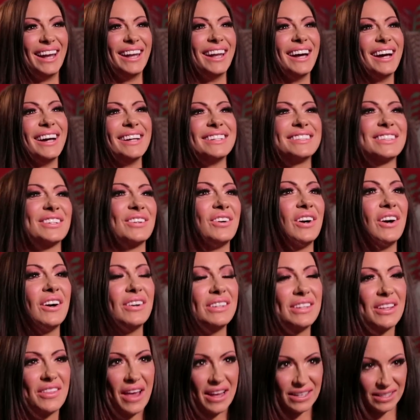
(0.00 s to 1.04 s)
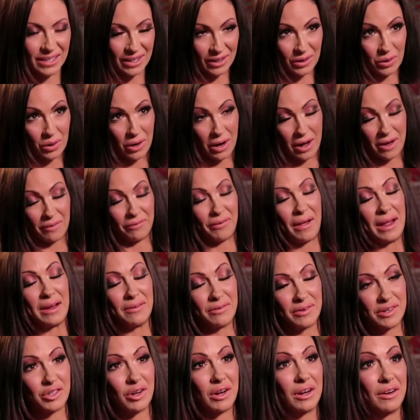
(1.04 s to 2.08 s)
and uh, so I, that's a, quite a
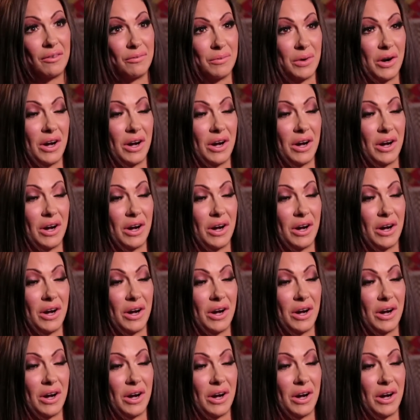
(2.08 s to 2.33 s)
favourite trick of